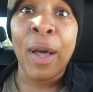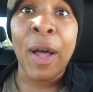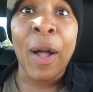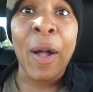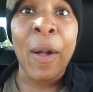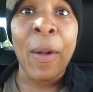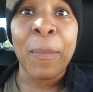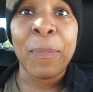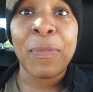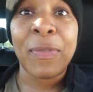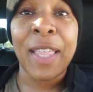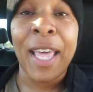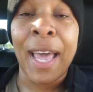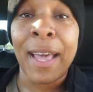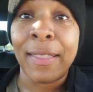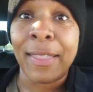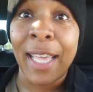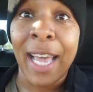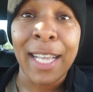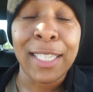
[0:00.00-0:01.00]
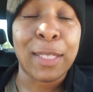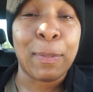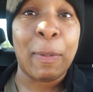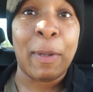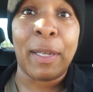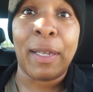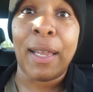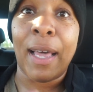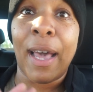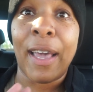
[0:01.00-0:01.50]
That's
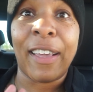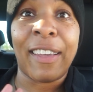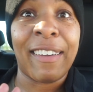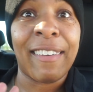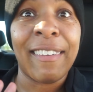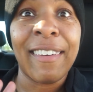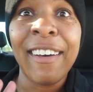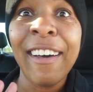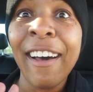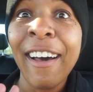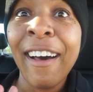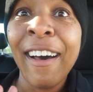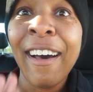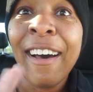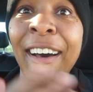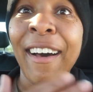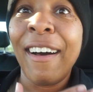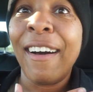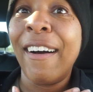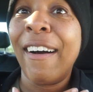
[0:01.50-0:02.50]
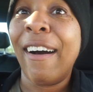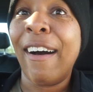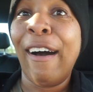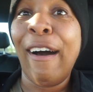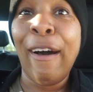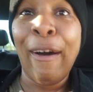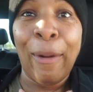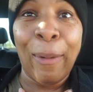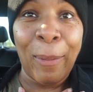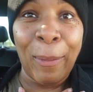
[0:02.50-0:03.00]
been like,
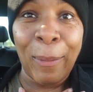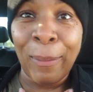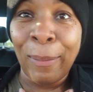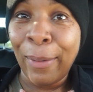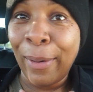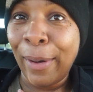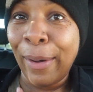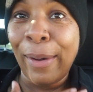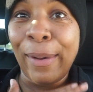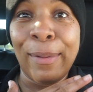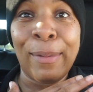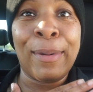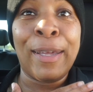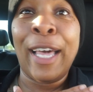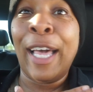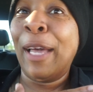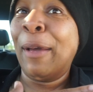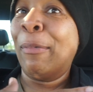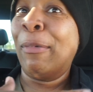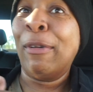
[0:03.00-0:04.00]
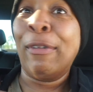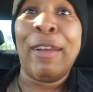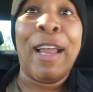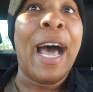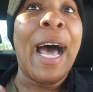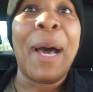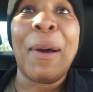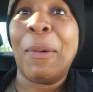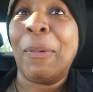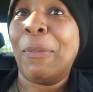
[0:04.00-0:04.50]
oh, okay, we're
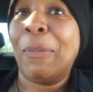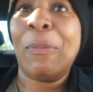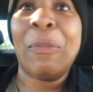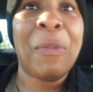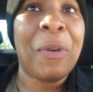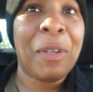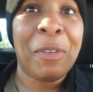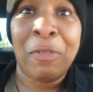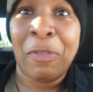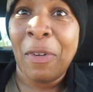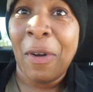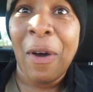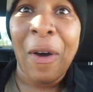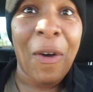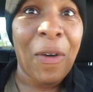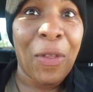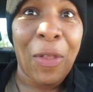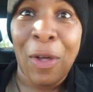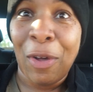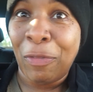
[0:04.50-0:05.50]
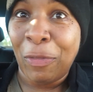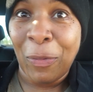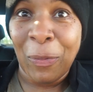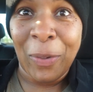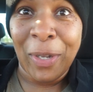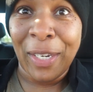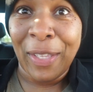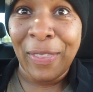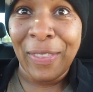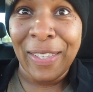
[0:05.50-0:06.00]
not one for all for
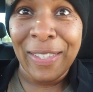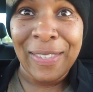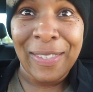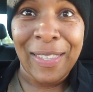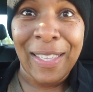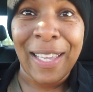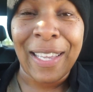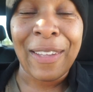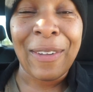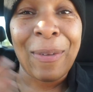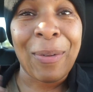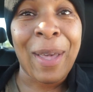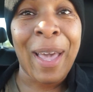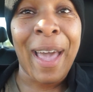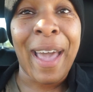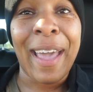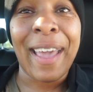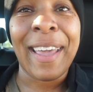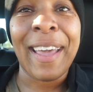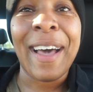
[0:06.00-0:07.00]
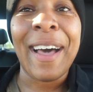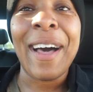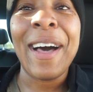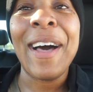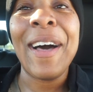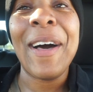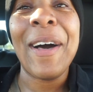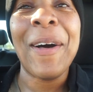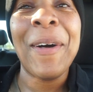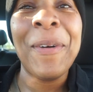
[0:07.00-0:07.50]
one in this thing, okay?
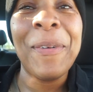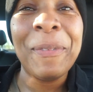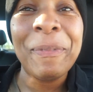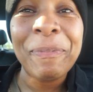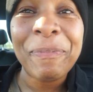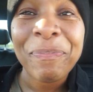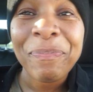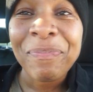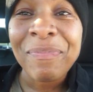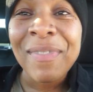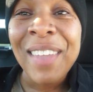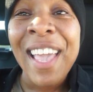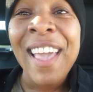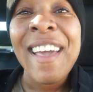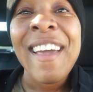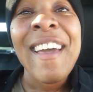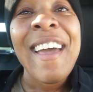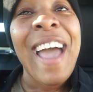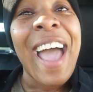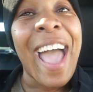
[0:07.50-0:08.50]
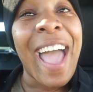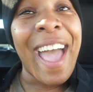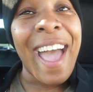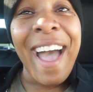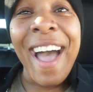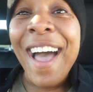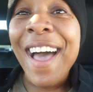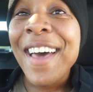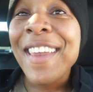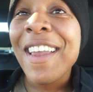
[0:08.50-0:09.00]

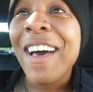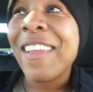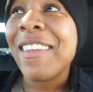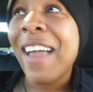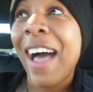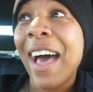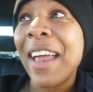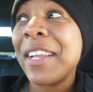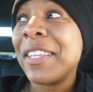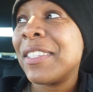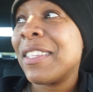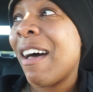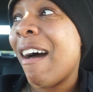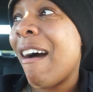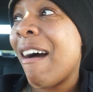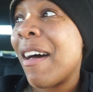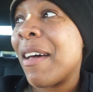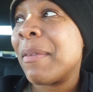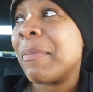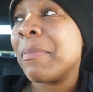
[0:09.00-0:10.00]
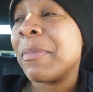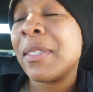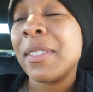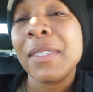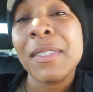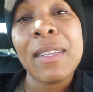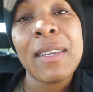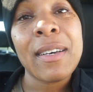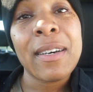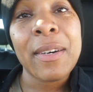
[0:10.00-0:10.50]
And a lot of
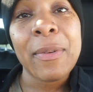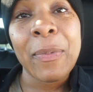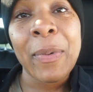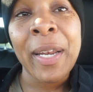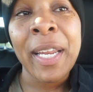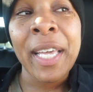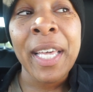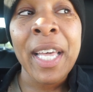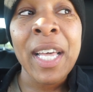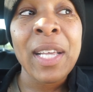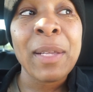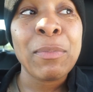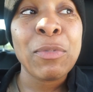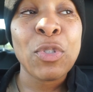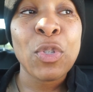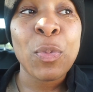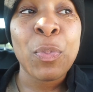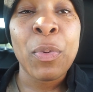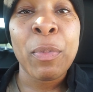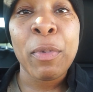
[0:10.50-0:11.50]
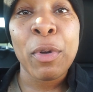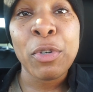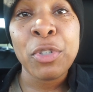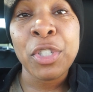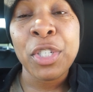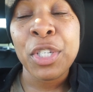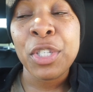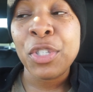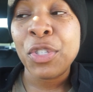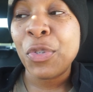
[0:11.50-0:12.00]
times when it comes to
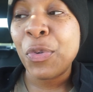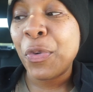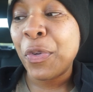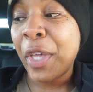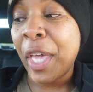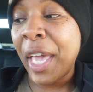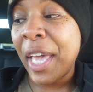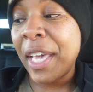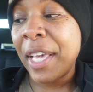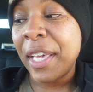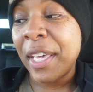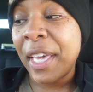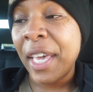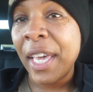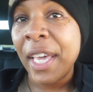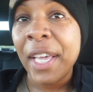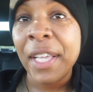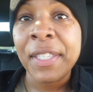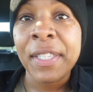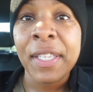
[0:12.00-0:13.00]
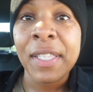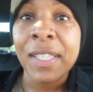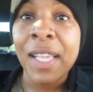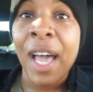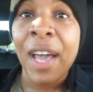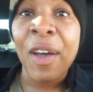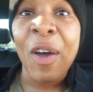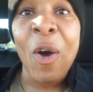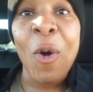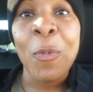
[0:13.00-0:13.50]
promotions or getting gigs, it's
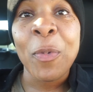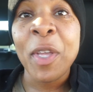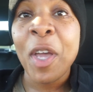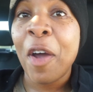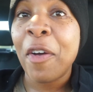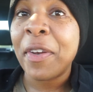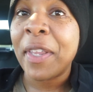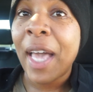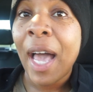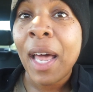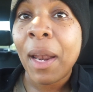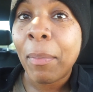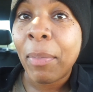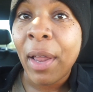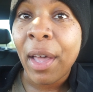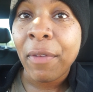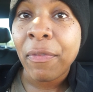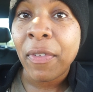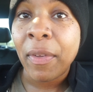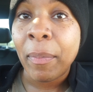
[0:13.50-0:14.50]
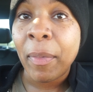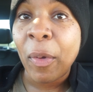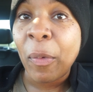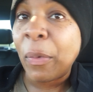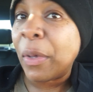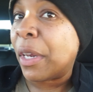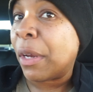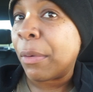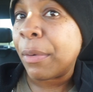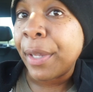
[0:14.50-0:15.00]
like, oh, we already got a black female,
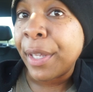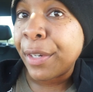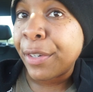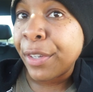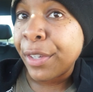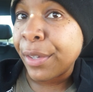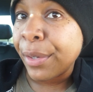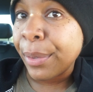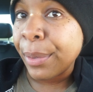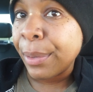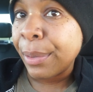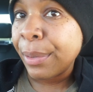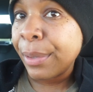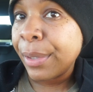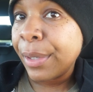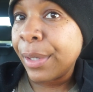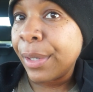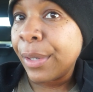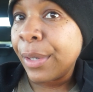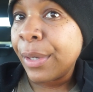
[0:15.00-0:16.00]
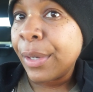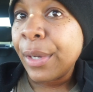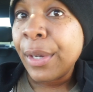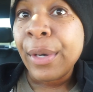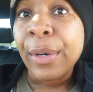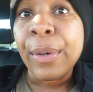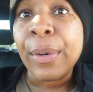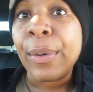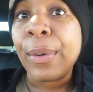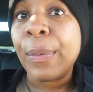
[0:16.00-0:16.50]
we don't need two.
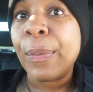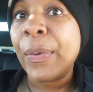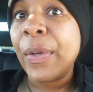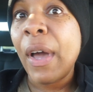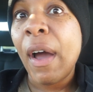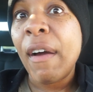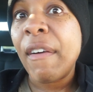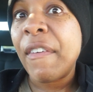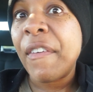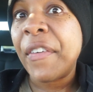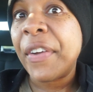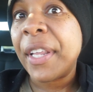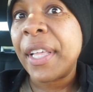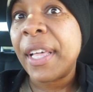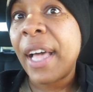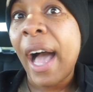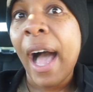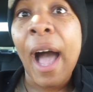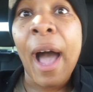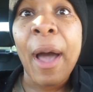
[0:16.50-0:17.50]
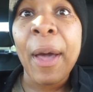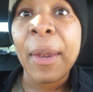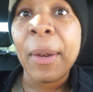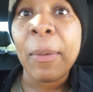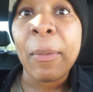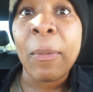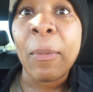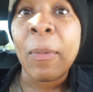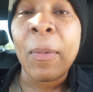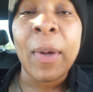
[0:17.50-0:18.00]
Or we already got
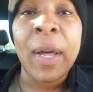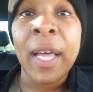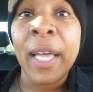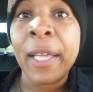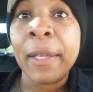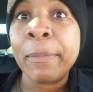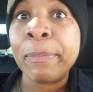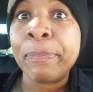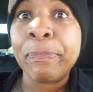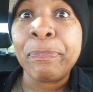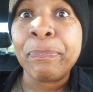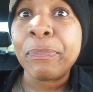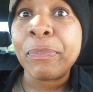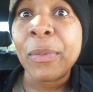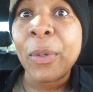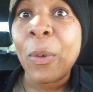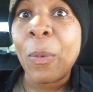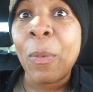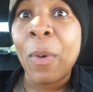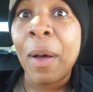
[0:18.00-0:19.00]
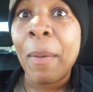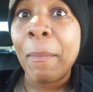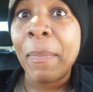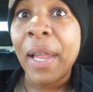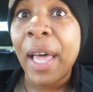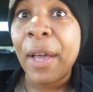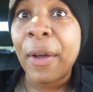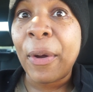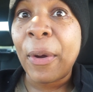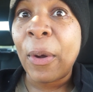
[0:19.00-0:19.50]
one
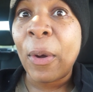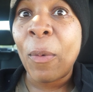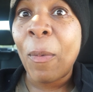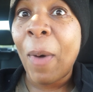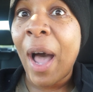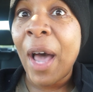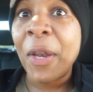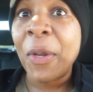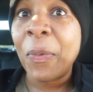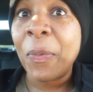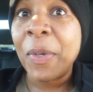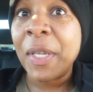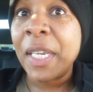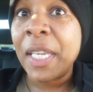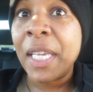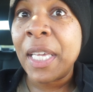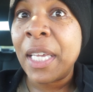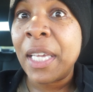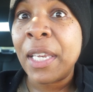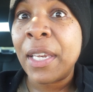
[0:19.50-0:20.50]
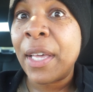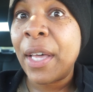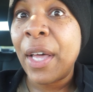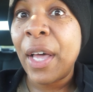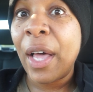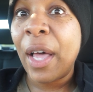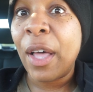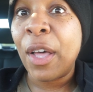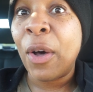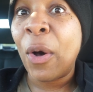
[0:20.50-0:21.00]
black girl, why do we need
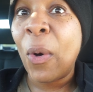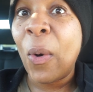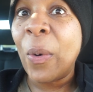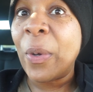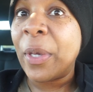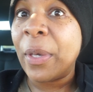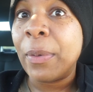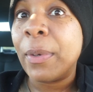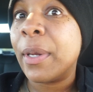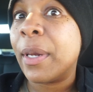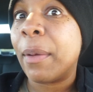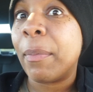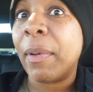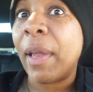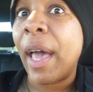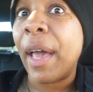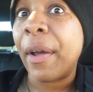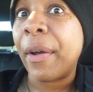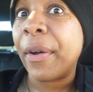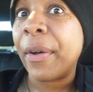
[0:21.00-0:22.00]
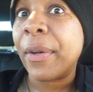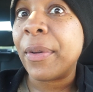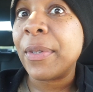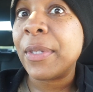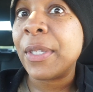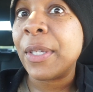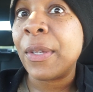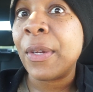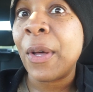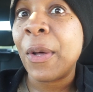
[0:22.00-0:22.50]
a whole unit of black
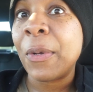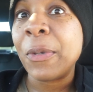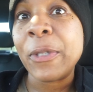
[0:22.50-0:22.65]
girls, you know?